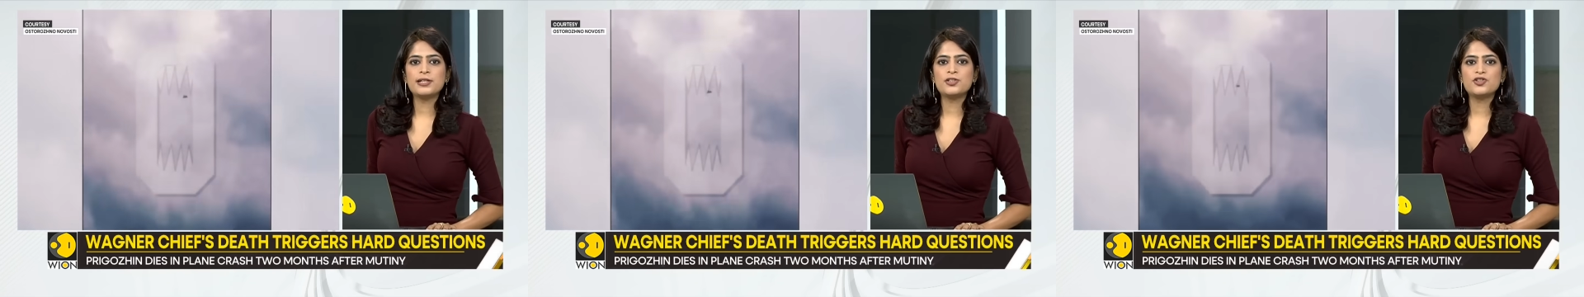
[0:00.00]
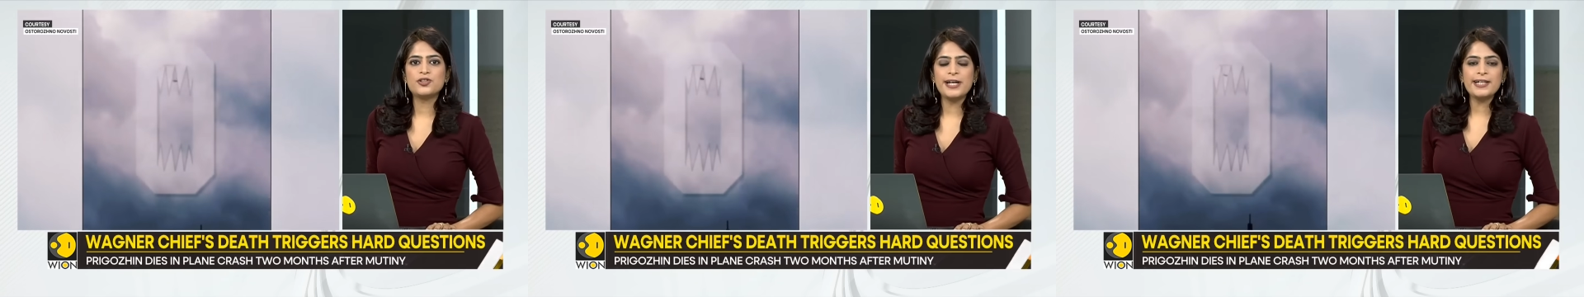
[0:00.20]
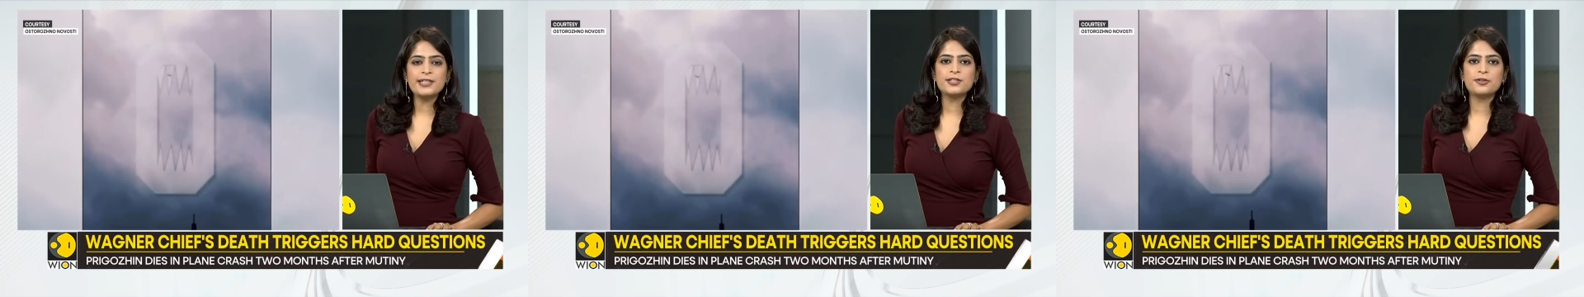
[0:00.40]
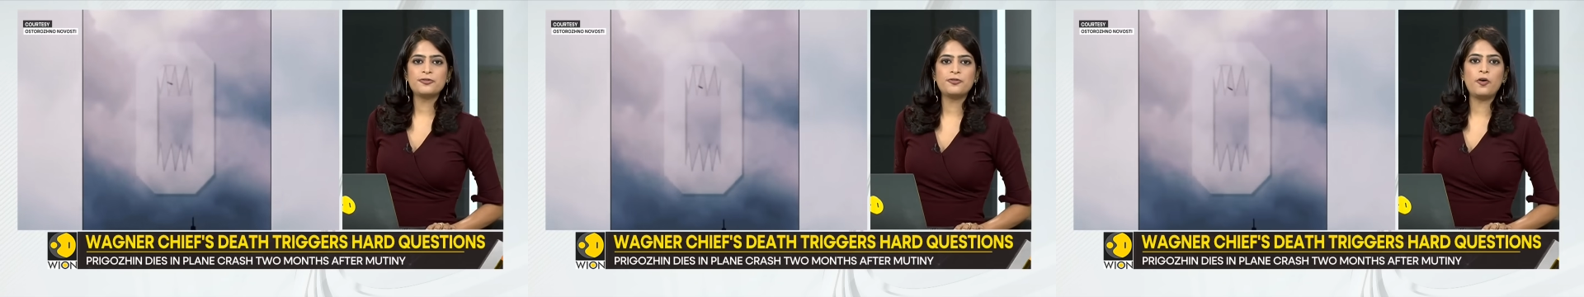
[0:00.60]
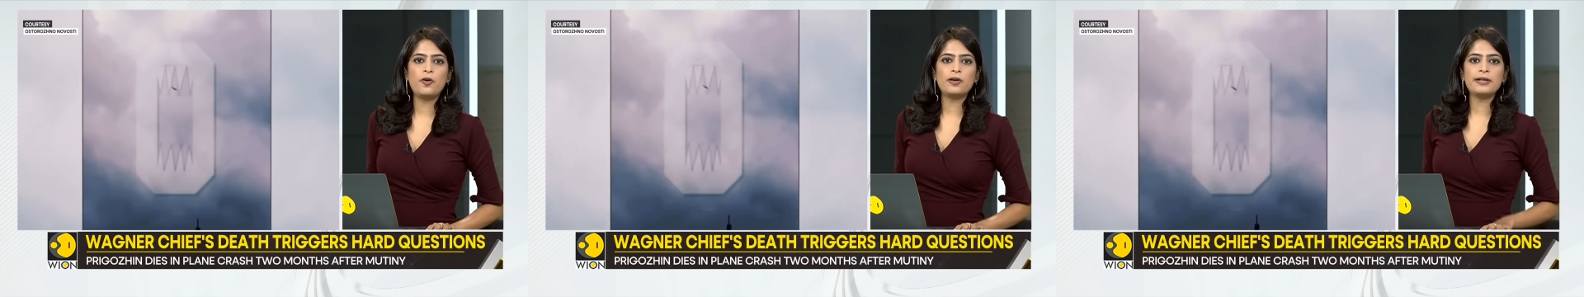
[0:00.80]
a jet
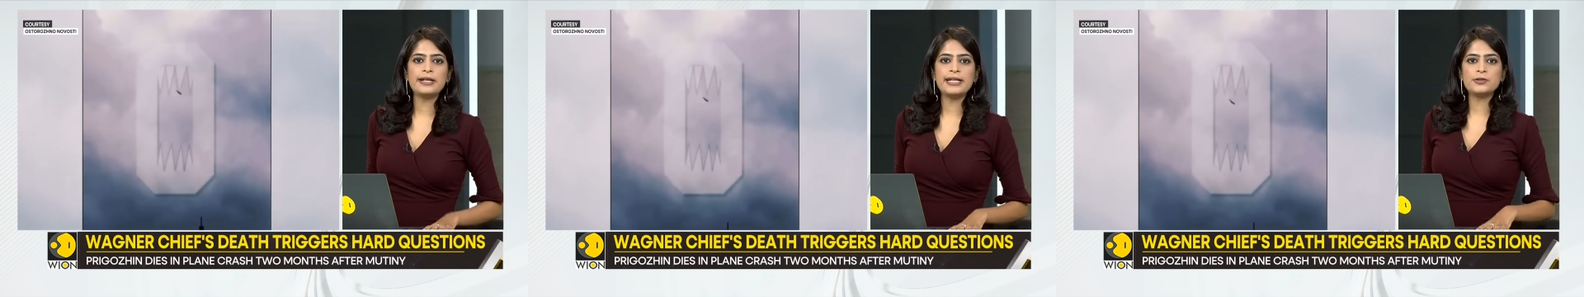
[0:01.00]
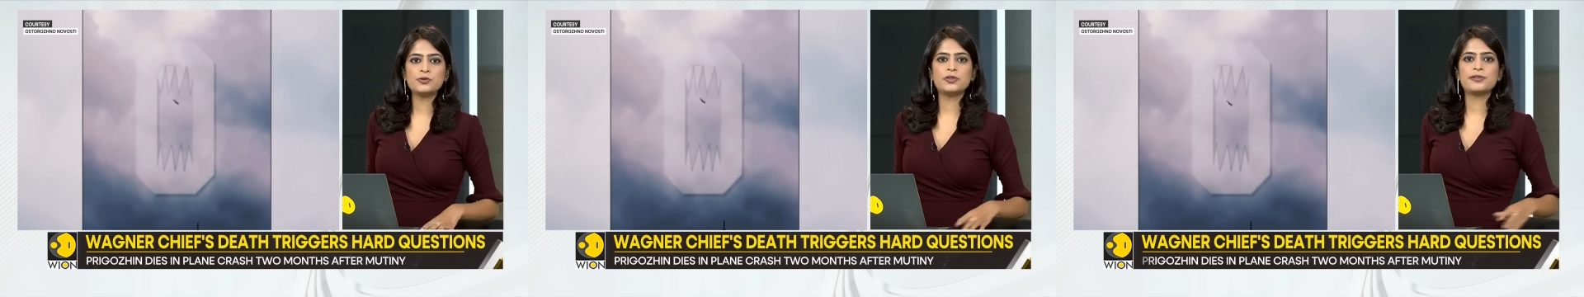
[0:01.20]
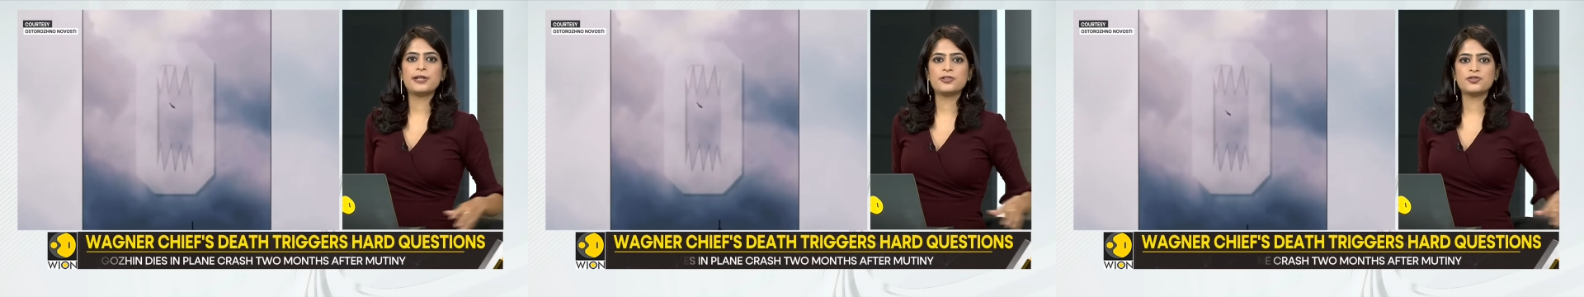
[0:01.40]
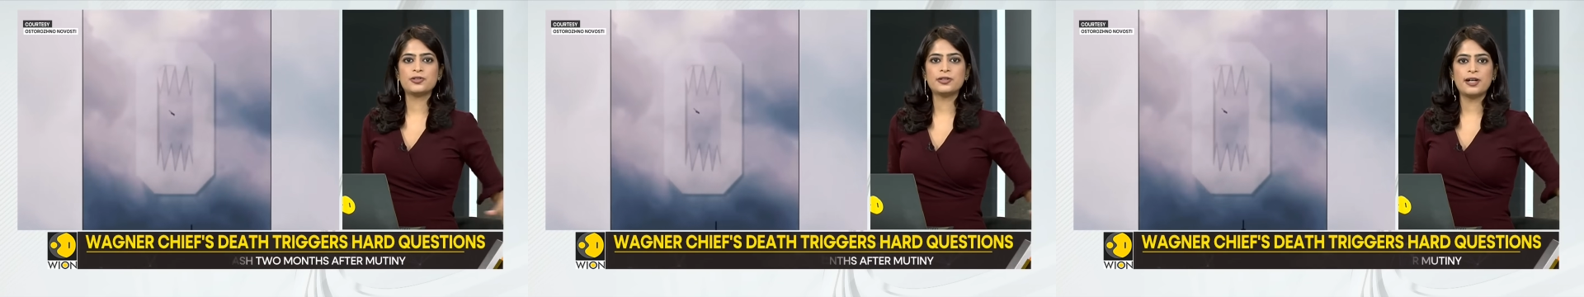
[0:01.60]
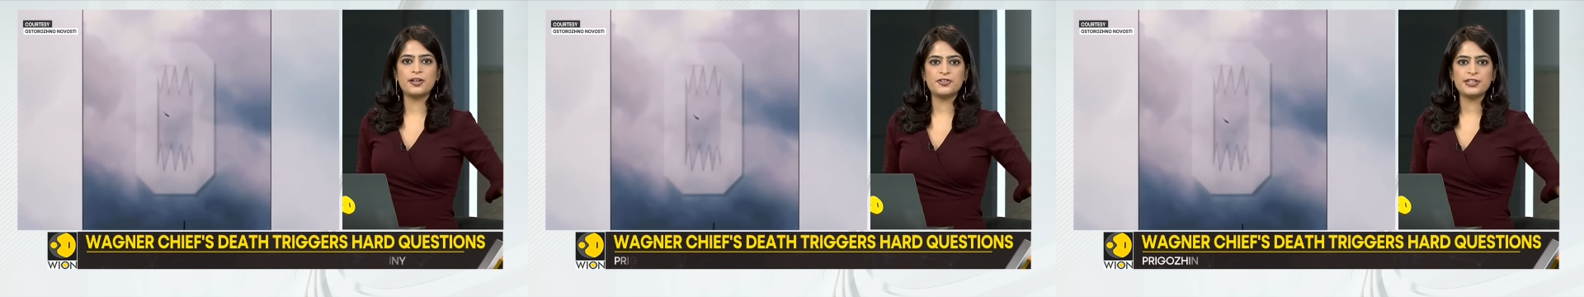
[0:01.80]
fall into the
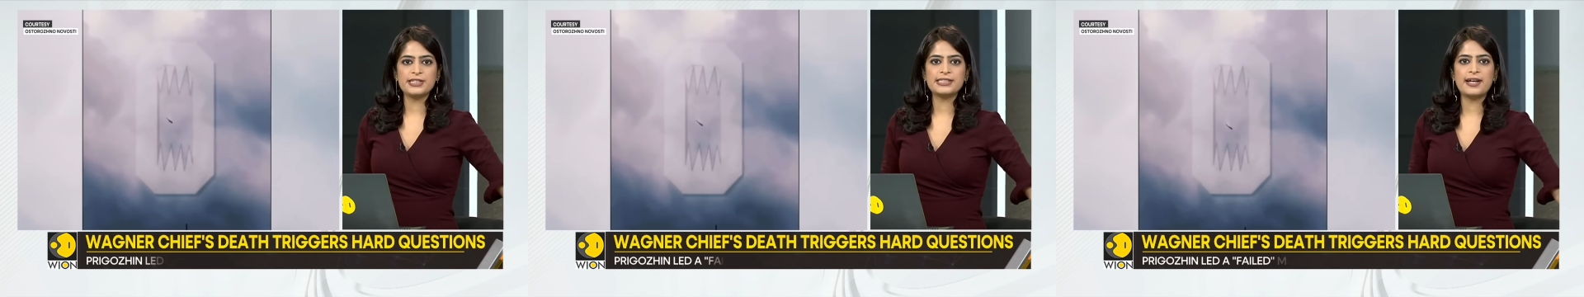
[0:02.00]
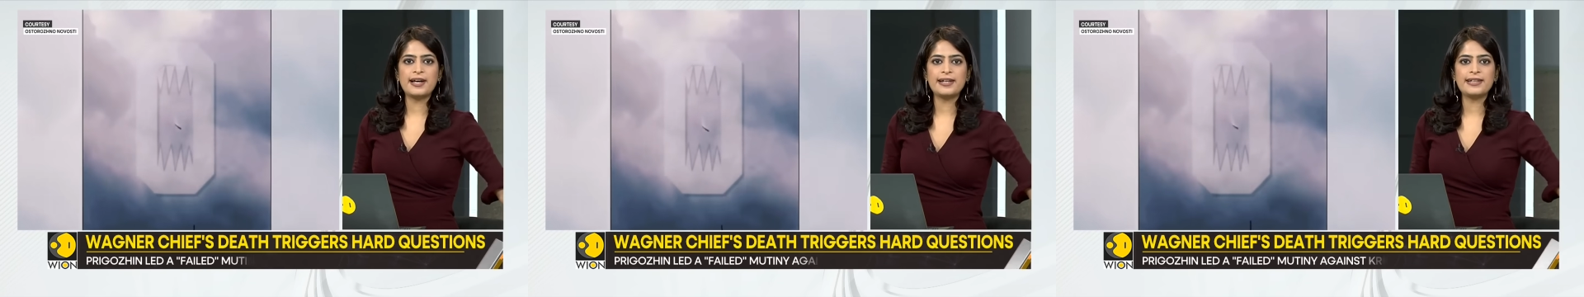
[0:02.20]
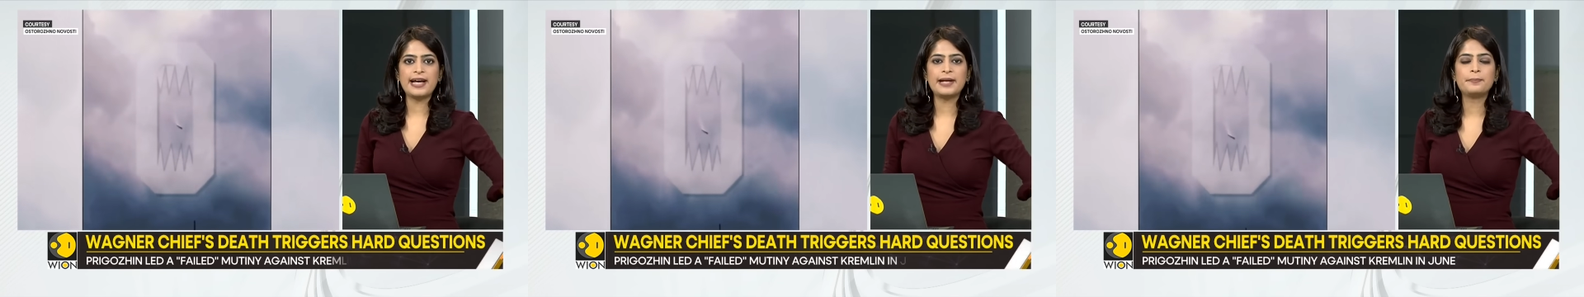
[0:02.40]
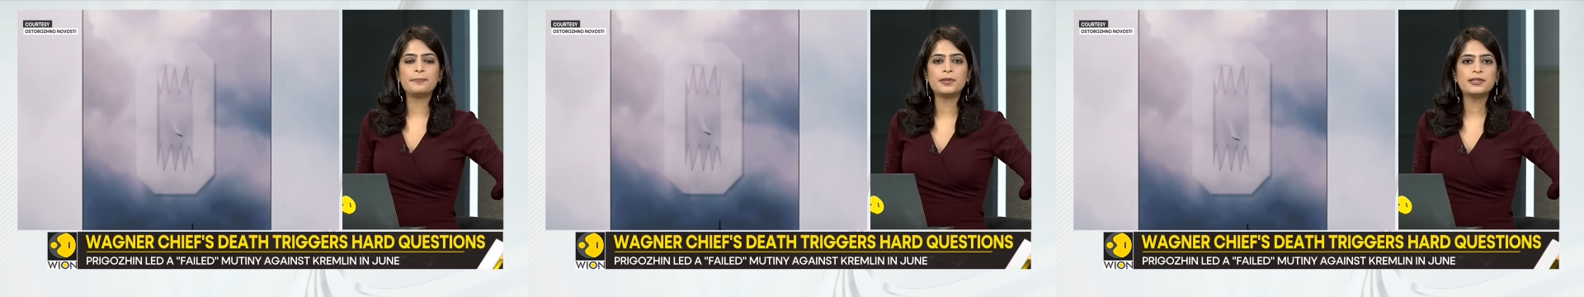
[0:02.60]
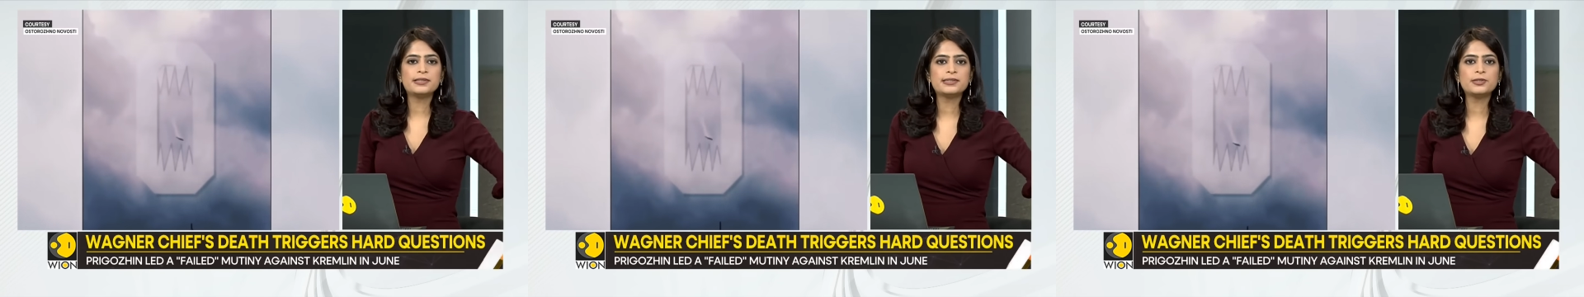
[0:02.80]
Russian countryside
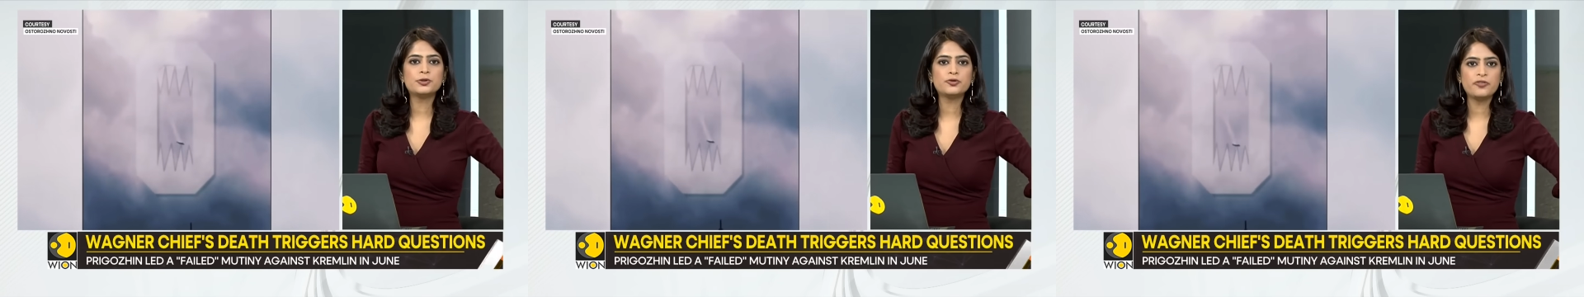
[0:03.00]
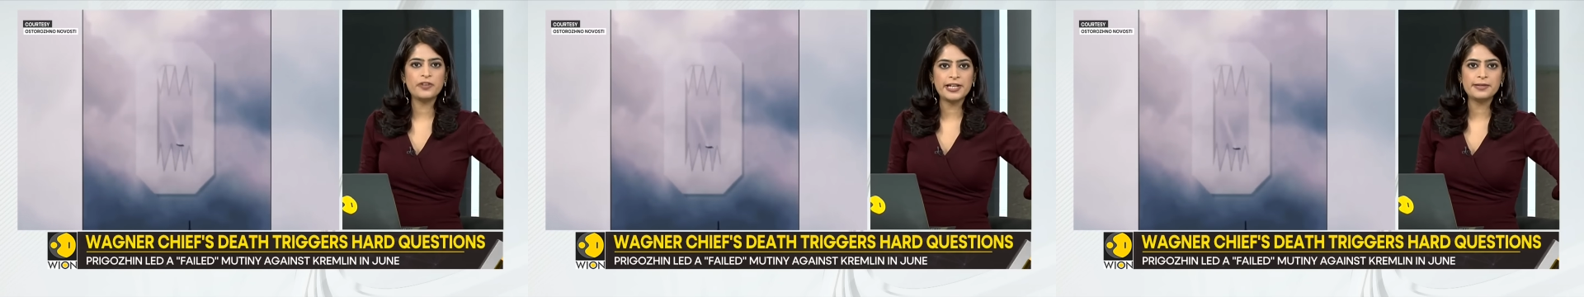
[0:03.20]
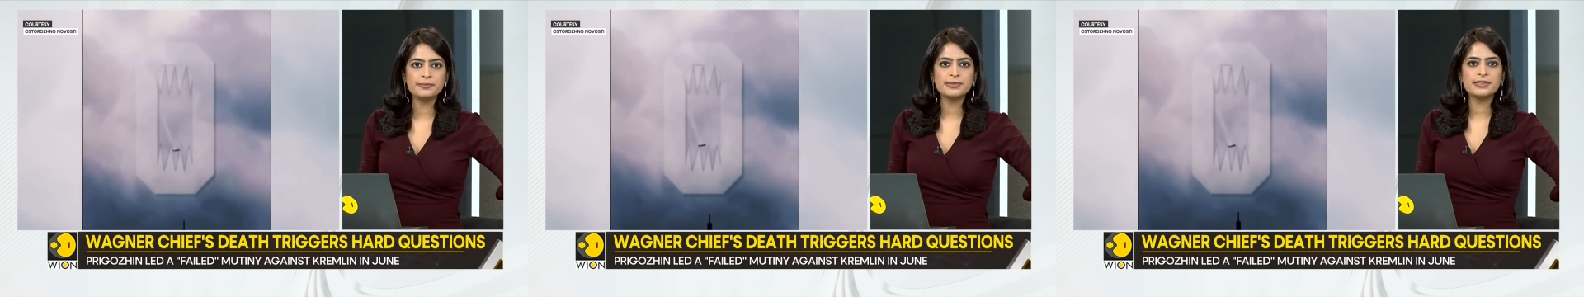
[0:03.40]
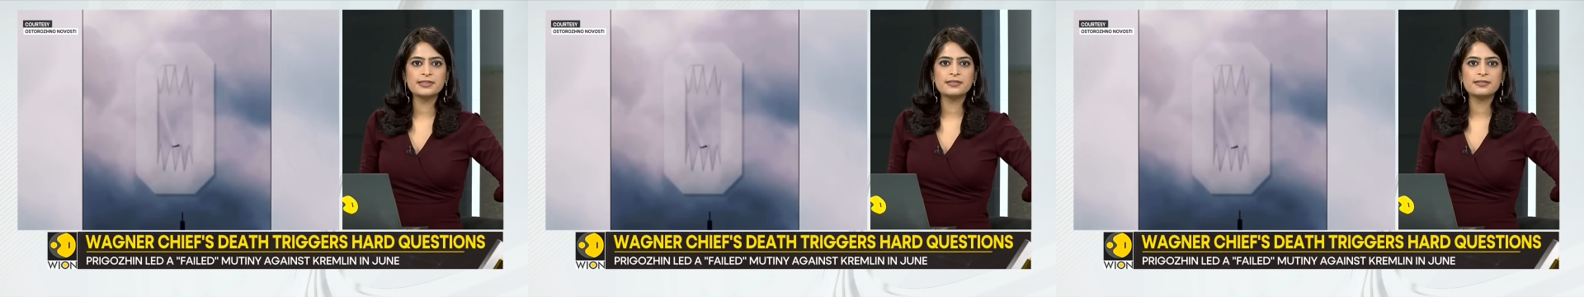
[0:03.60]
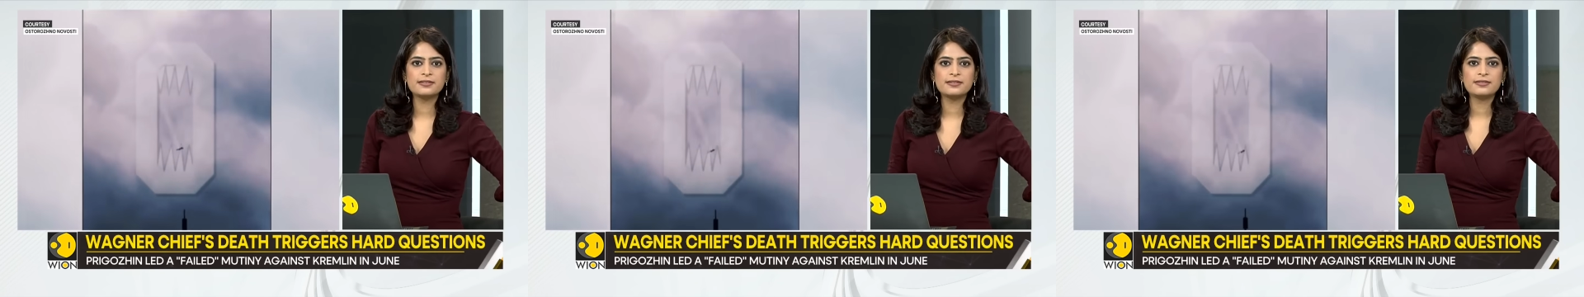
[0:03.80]
and burst into
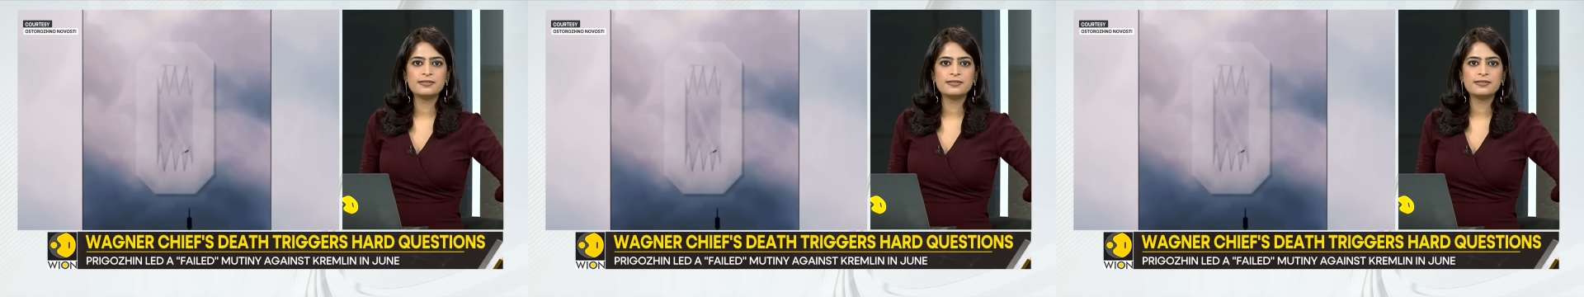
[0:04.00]
flames.